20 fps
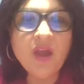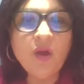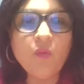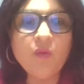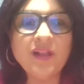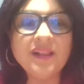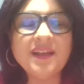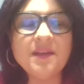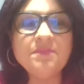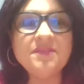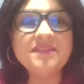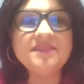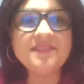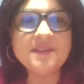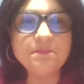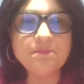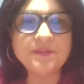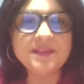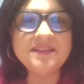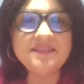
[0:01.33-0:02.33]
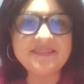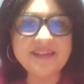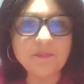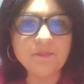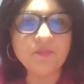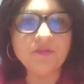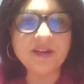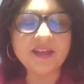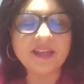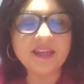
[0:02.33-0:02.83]
Welcome to Simply
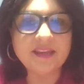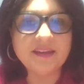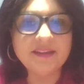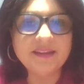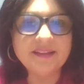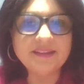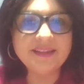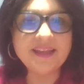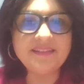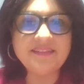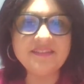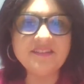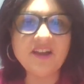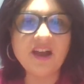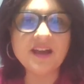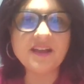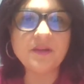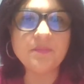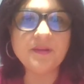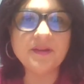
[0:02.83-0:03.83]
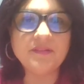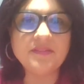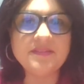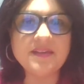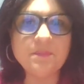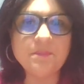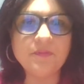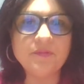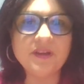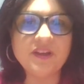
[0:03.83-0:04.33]
Separated. Let's talk about
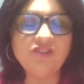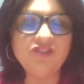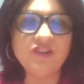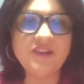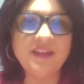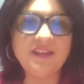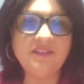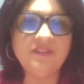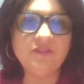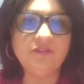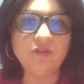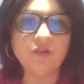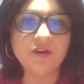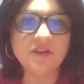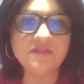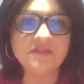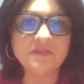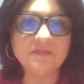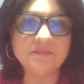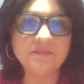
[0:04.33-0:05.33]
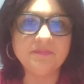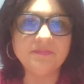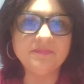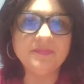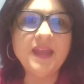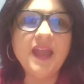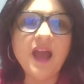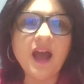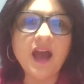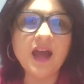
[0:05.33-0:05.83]
separation and divorce.
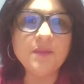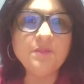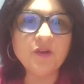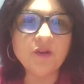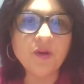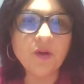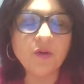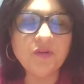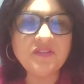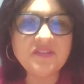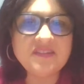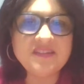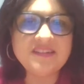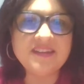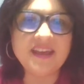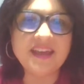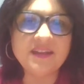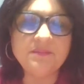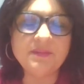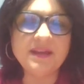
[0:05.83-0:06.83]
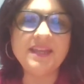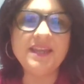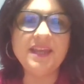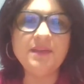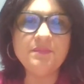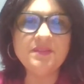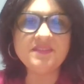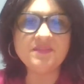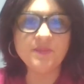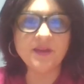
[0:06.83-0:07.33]
I'm your host today, and my
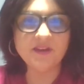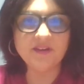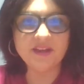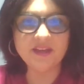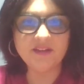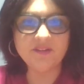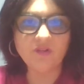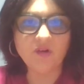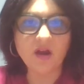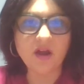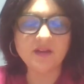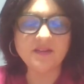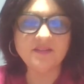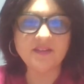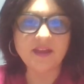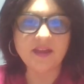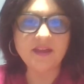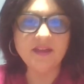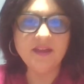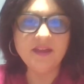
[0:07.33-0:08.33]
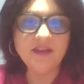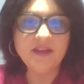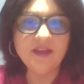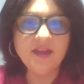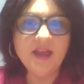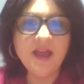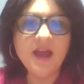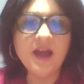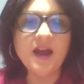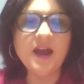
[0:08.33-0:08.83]
name is Marian Grande.
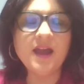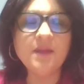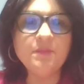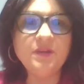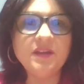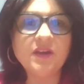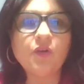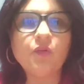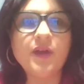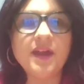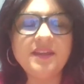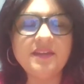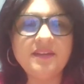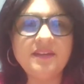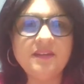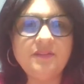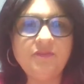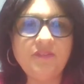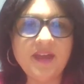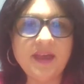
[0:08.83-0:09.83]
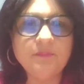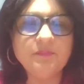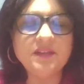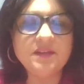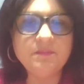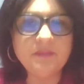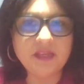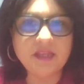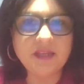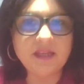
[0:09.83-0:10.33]
I'm an accredited
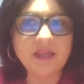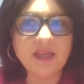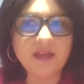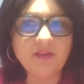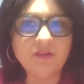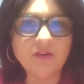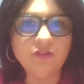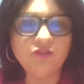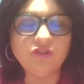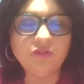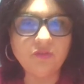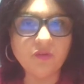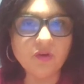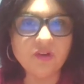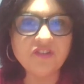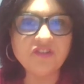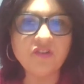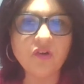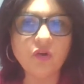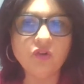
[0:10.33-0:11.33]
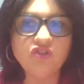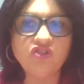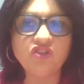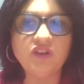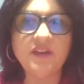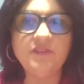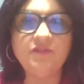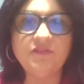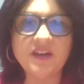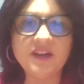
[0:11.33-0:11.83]
family mediator, divorce coach,
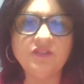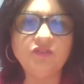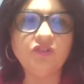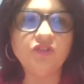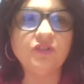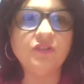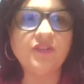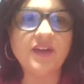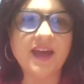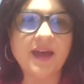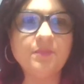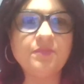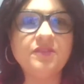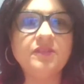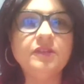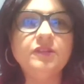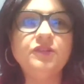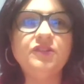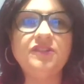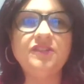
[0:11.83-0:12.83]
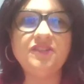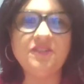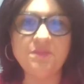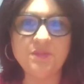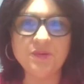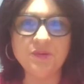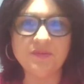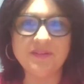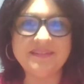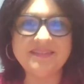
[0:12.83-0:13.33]
and founder of Absolute
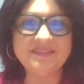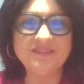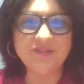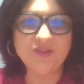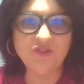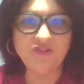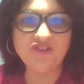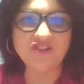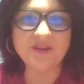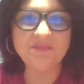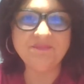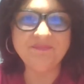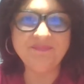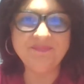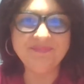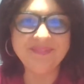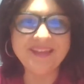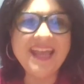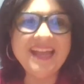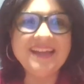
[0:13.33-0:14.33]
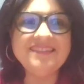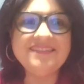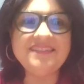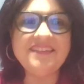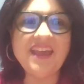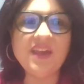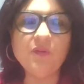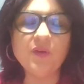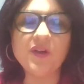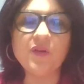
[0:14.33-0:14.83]
Dispute Resolution.
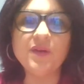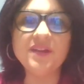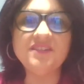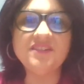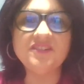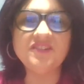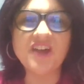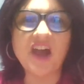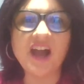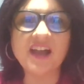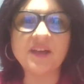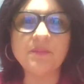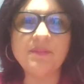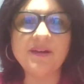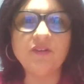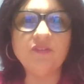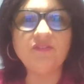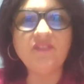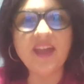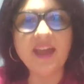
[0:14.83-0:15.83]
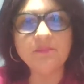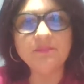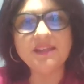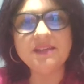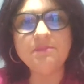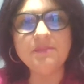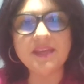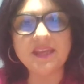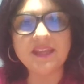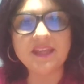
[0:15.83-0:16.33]
Today, we're going to talk about family
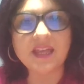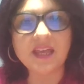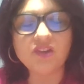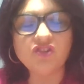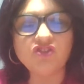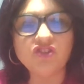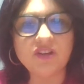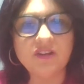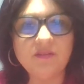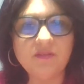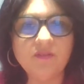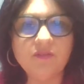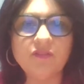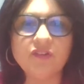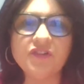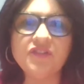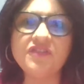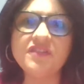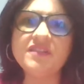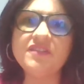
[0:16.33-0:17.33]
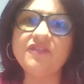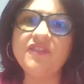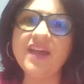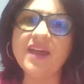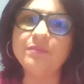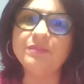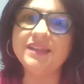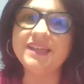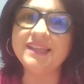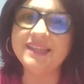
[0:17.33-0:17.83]
mediation versus
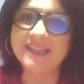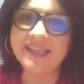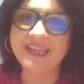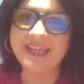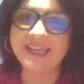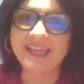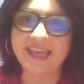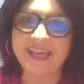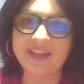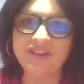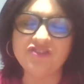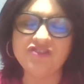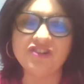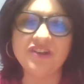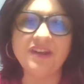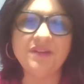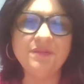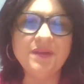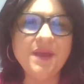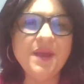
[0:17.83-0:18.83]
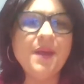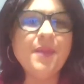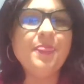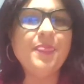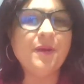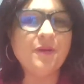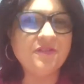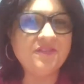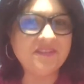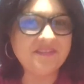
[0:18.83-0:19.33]
family litigation.
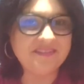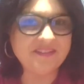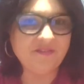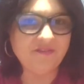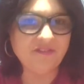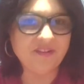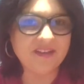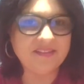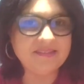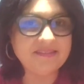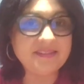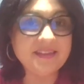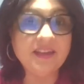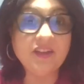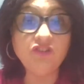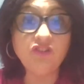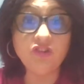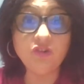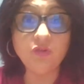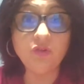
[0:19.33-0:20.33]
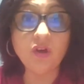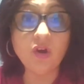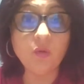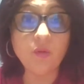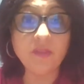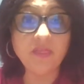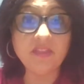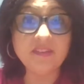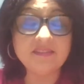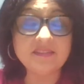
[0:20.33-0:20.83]
There's a difference. Do you know
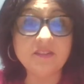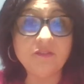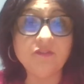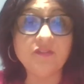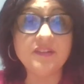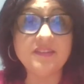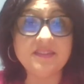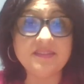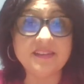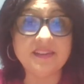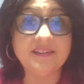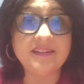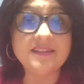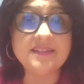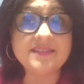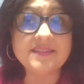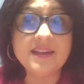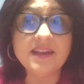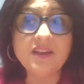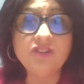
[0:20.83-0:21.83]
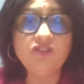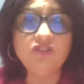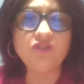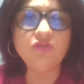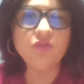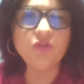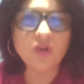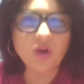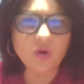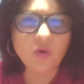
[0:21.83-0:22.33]
what the difference is? Do
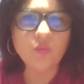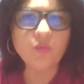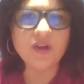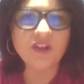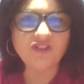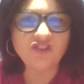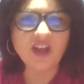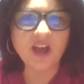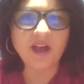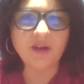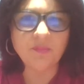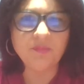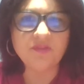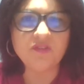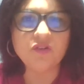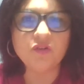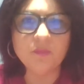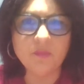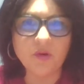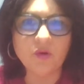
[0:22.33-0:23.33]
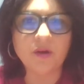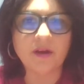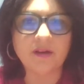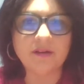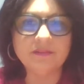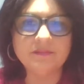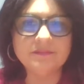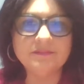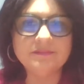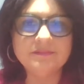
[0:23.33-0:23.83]
you know which helps you
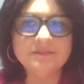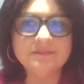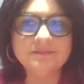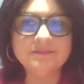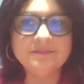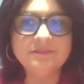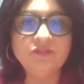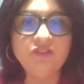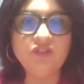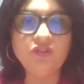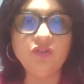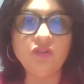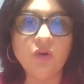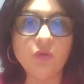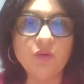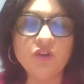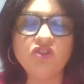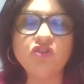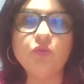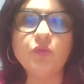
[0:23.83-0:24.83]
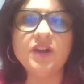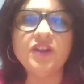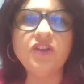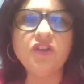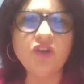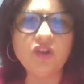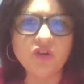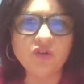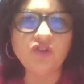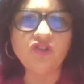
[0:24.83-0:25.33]
more? Do you know which one
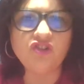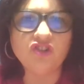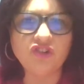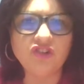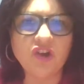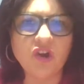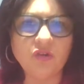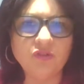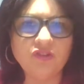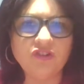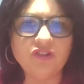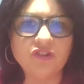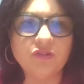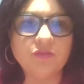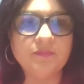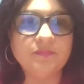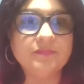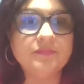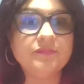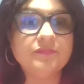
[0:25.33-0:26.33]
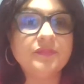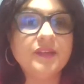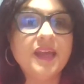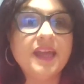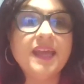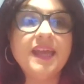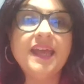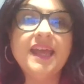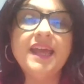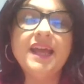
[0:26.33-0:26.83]
you should go to?
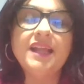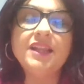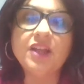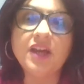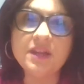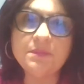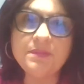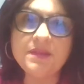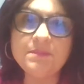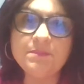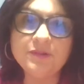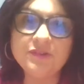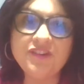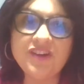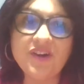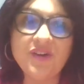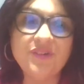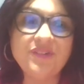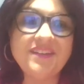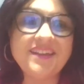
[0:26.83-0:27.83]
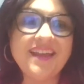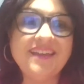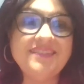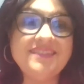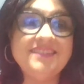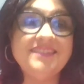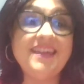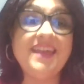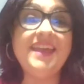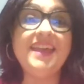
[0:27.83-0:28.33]
A lot of people don't, and
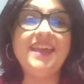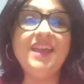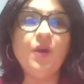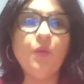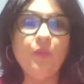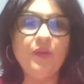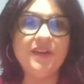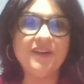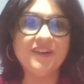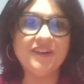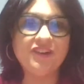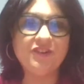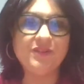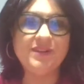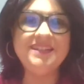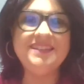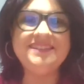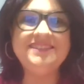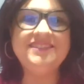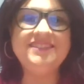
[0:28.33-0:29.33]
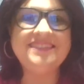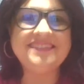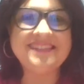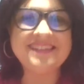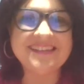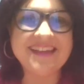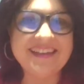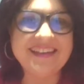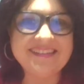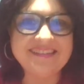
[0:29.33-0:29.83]
today we are going to
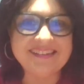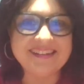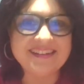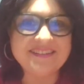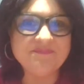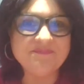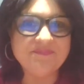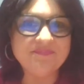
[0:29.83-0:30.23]
discuss it.